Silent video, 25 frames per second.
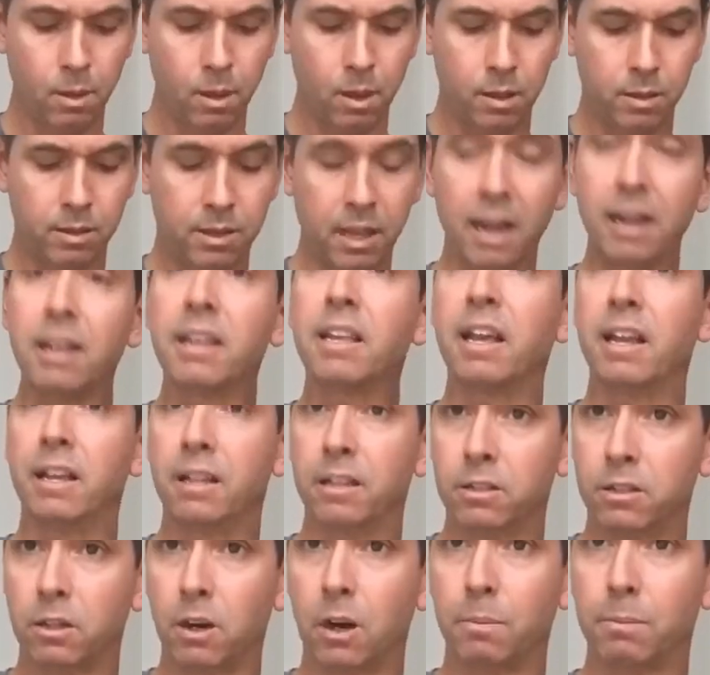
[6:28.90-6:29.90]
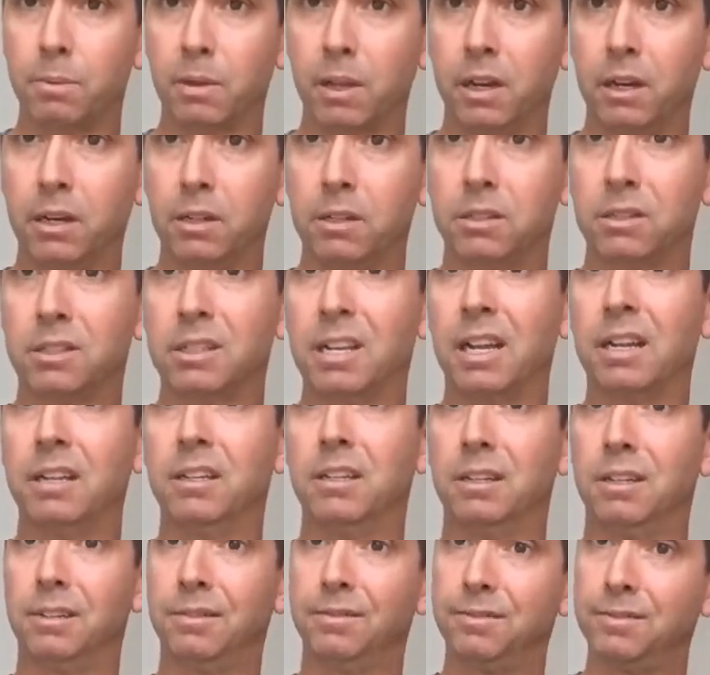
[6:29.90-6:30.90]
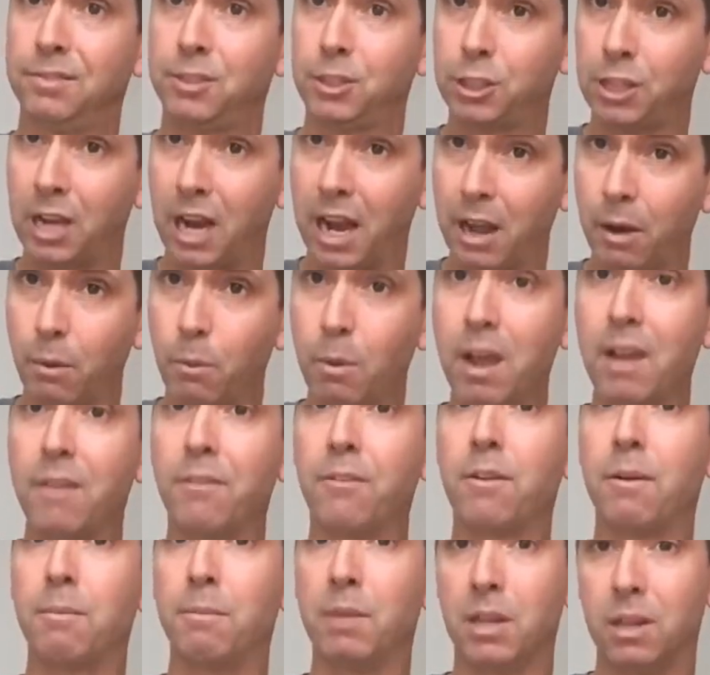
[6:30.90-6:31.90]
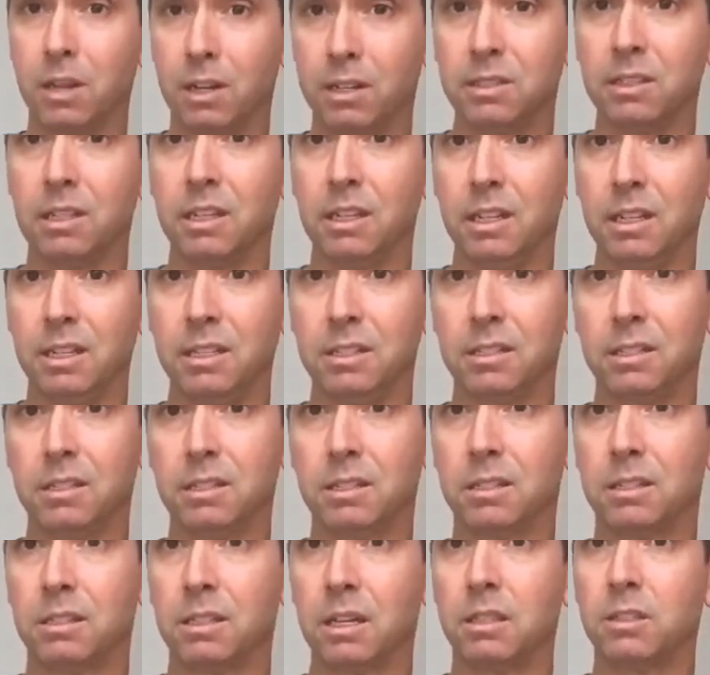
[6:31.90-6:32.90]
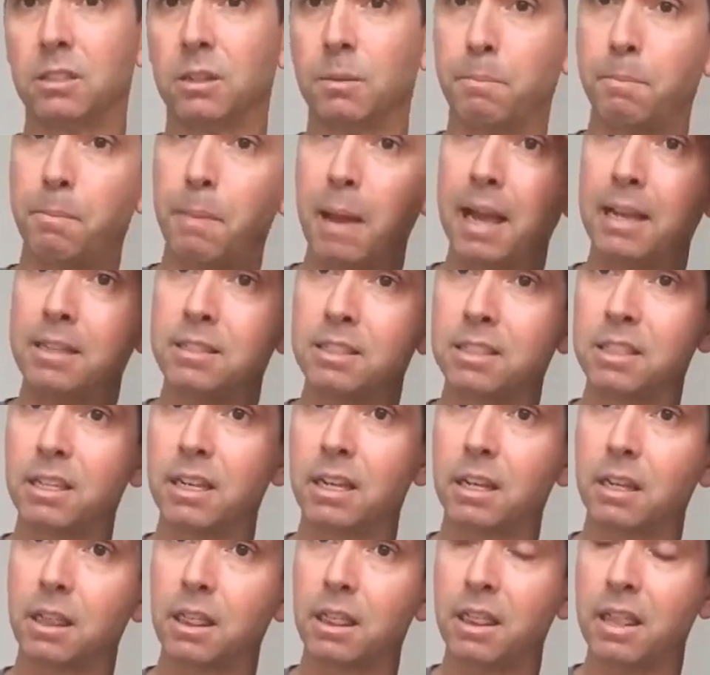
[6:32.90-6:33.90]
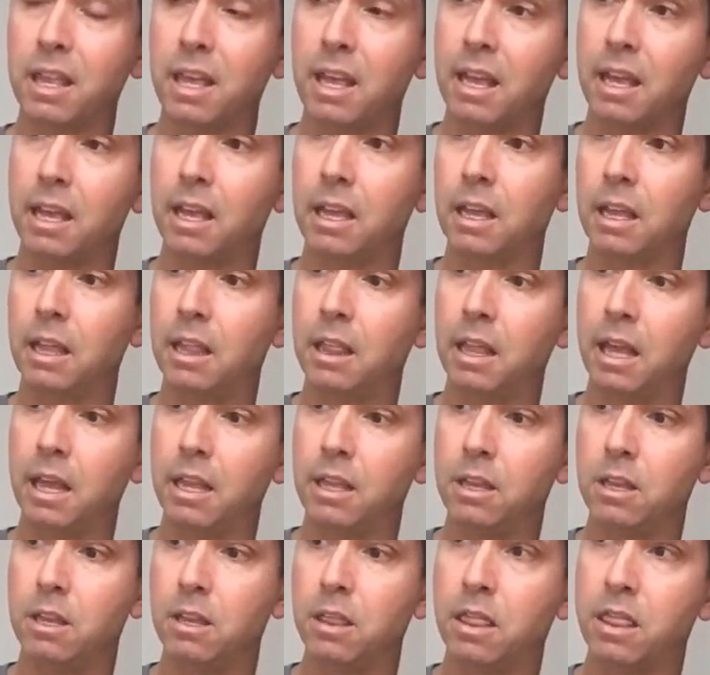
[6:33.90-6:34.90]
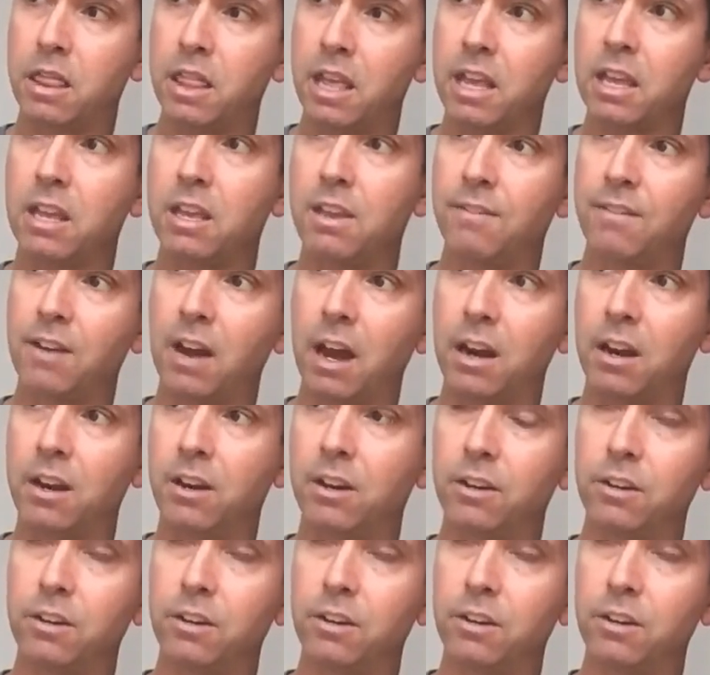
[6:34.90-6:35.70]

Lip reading: dedicated guitar players tend to shy away from because it is such a basic thing that you think you've got